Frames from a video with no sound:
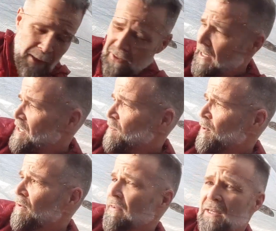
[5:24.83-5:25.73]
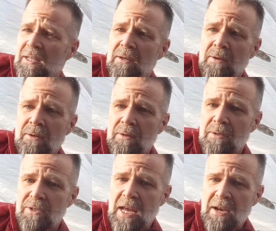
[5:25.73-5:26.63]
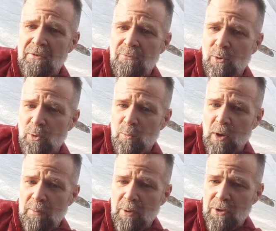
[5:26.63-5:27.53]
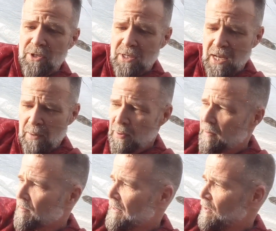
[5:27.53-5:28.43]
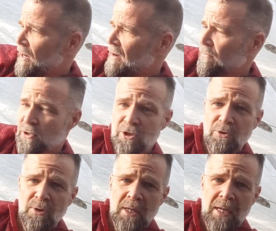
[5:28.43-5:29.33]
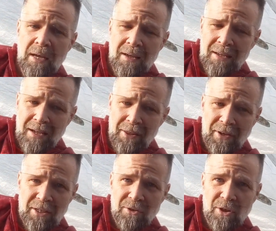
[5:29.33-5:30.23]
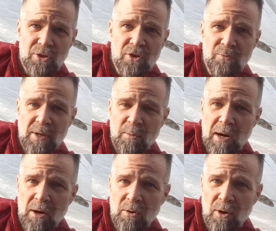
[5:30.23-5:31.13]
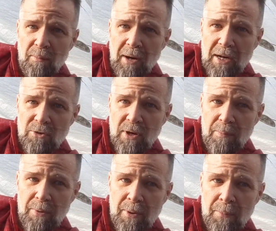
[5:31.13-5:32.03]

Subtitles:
I think it's a perfect tent for one person and probably great for two. I think it's going to serve me well on my trip.